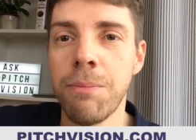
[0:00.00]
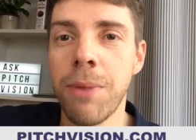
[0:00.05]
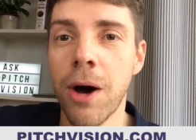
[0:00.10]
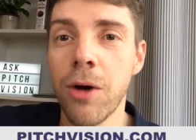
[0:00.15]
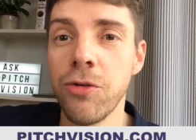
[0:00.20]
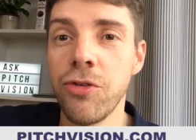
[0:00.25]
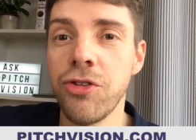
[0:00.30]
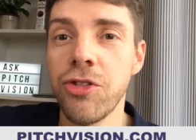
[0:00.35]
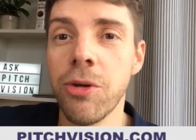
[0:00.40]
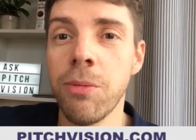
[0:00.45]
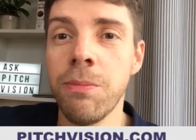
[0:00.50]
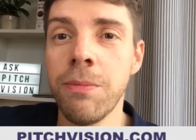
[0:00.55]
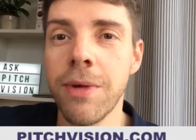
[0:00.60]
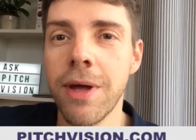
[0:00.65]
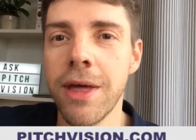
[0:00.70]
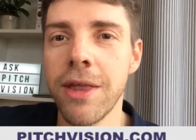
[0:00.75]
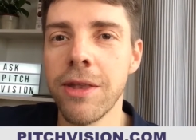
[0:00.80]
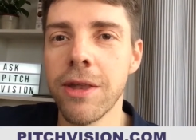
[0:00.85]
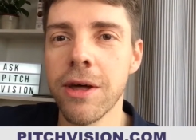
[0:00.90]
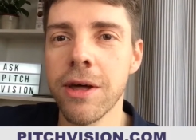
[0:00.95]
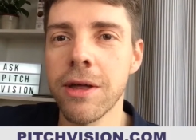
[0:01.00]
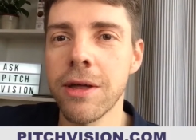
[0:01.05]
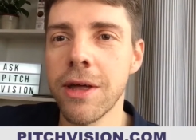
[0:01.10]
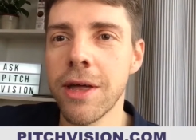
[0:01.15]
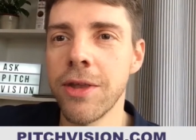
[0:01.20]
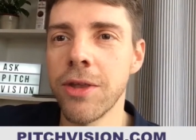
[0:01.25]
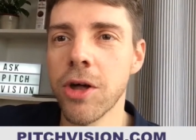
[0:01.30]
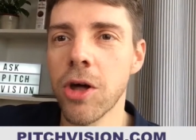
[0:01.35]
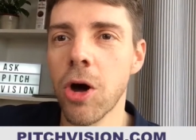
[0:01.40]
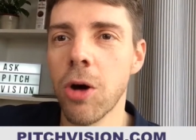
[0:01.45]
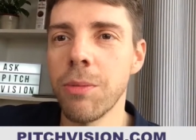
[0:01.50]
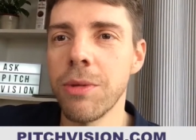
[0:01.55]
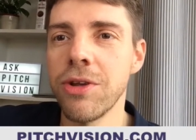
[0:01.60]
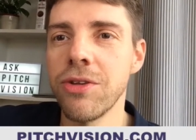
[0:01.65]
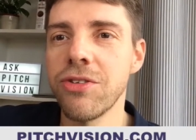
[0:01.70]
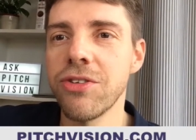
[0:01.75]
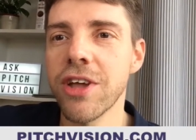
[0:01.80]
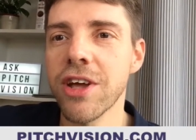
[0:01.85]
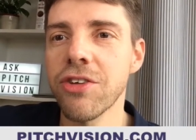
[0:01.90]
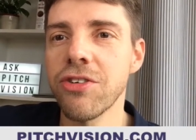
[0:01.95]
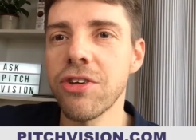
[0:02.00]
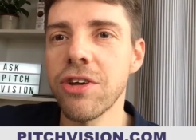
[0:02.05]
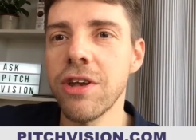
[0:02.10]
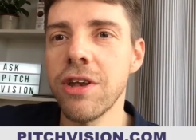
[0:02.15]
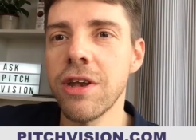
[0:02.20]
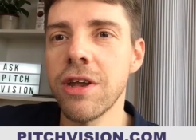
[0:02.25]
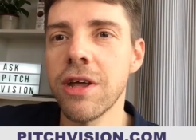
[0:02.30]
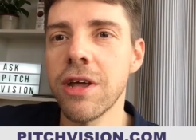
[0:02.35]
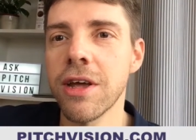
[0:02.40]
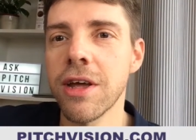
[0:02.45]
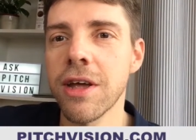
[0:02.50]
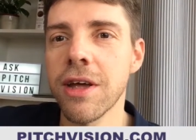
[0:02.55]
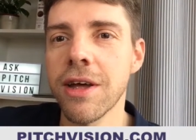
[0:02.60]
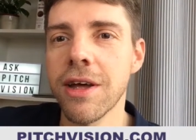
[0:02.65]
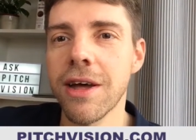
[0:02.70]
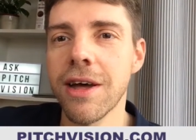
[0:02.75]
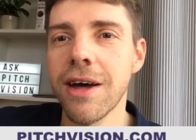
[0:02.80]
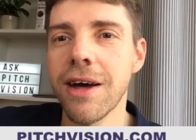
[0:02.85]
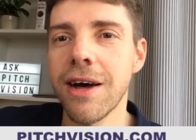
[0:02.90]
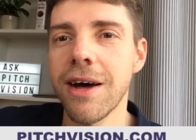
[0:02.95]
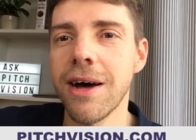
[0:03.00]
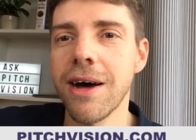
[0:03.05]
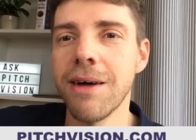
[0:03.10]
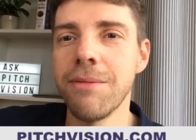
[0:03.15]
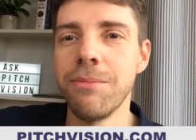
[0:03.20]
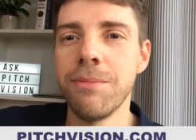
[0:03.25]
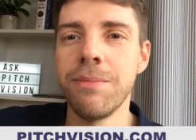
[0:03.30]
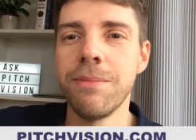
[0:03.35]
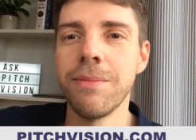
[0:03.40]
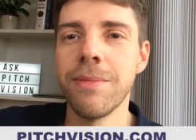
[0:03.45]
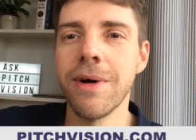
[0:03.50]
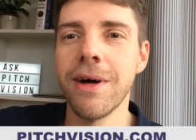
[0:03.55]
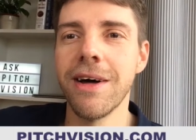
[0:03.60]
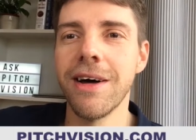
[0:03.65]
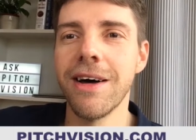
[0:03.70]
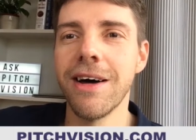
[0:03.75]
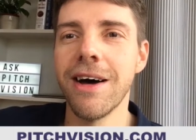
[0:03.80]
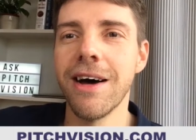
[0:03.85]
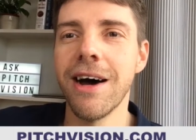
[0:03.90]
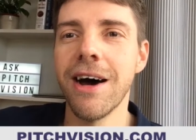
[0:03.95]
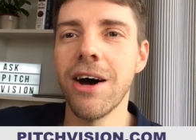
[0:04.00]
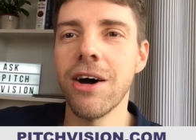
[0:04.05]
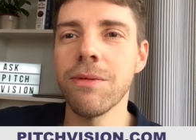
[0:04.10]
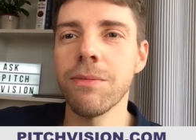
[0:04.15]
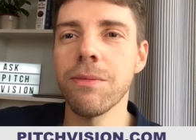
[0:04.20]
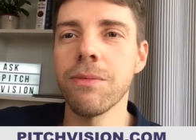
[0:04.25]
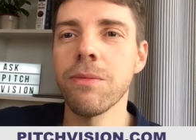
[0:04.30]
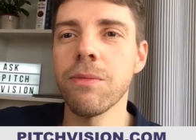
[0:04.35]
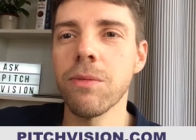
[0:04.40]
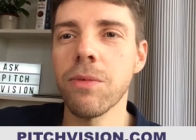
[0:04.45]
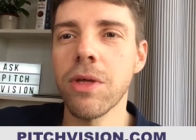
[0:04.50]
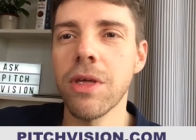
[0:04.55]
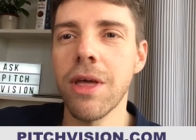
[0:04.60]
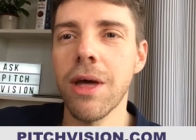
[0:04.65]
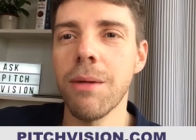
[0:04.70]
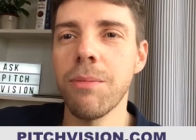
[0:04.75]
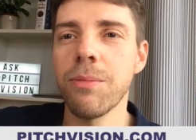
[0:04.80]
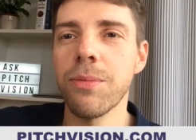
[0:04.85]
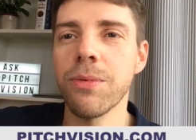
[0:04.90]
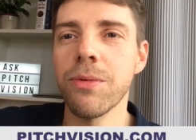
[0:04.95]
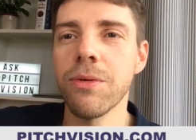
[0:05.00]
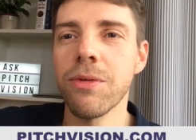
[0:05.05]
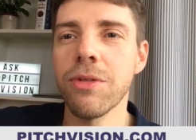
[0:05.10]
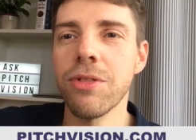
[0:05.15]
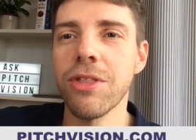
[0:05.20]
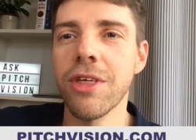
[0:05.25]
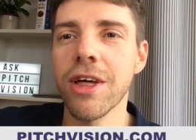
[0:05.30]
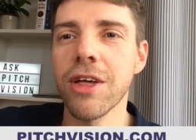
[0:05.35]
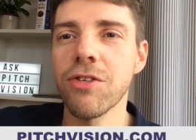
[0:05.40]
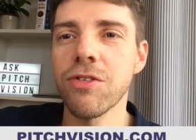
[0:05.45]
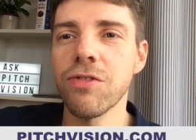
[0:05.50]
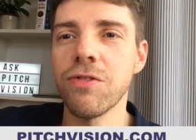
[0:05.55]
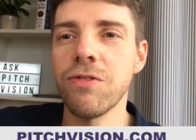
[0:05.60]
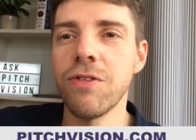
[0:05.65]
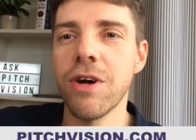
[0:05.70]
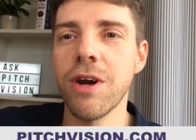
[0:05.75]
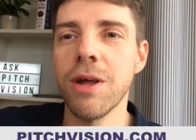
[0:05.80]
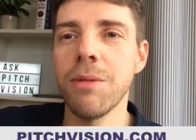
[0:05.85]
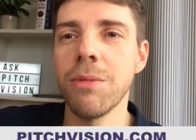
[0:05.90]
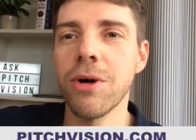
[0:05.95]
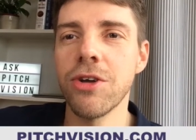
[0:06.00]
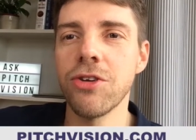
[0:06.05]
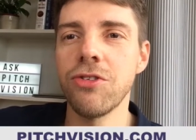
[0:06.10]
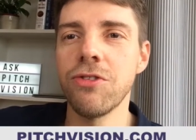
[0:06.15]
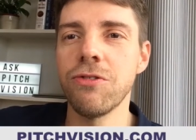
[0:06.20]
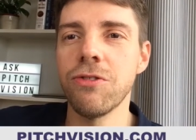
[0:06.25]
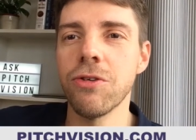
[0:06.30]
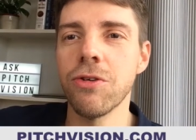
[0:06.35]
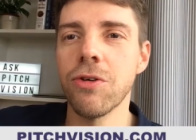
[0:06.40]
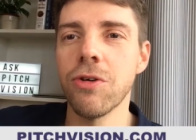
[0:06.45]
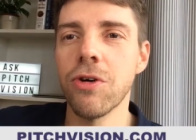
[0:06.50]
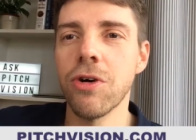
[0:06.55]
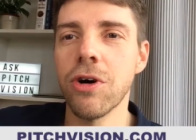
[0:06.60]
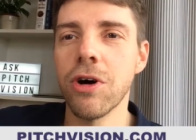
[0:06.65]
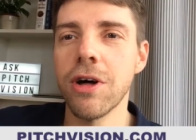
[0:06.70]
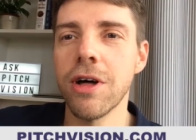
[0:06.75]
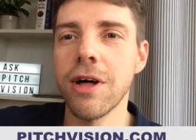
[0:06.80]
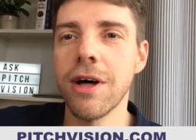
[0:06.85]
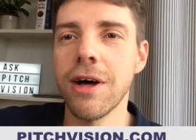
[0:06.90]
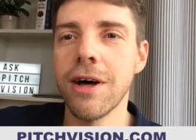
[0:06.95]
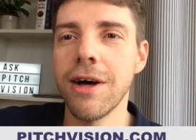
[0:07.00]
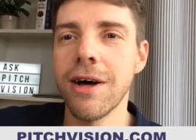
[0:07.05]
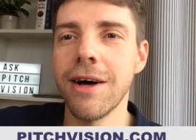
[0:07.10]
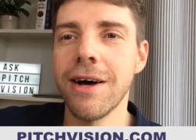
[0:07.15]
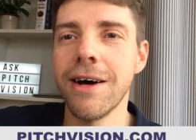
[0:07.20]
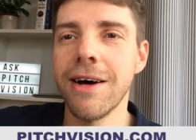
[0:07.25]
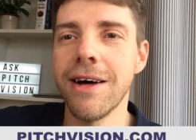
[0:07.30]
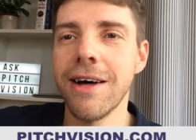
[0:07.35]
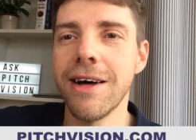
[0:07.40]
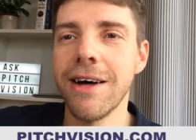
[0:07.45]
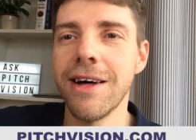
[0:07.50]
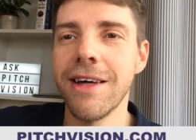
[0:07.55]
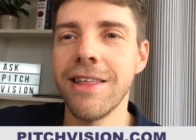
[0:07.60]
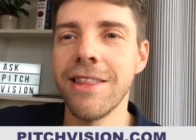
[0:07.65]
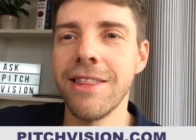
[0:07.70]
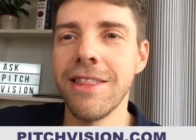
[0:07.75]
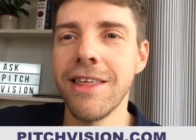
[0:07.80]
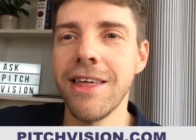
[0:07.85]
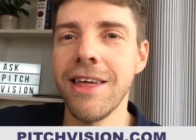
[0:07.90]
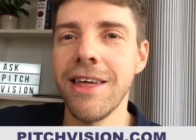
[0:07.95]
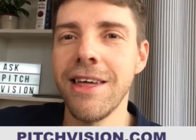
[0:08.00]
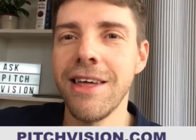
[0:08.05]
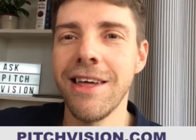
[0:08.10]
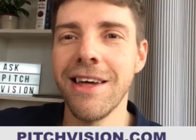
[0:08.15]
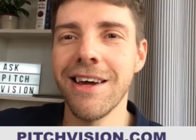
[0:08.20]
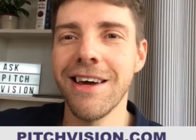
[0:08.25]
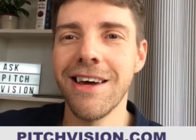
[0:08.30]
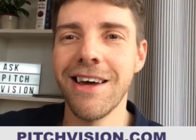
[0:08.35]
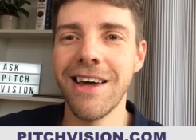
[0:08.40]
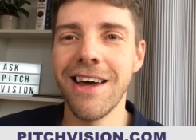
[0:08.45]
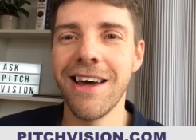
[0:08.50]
post them in the comments section. Oh, yep. Thanks very much for the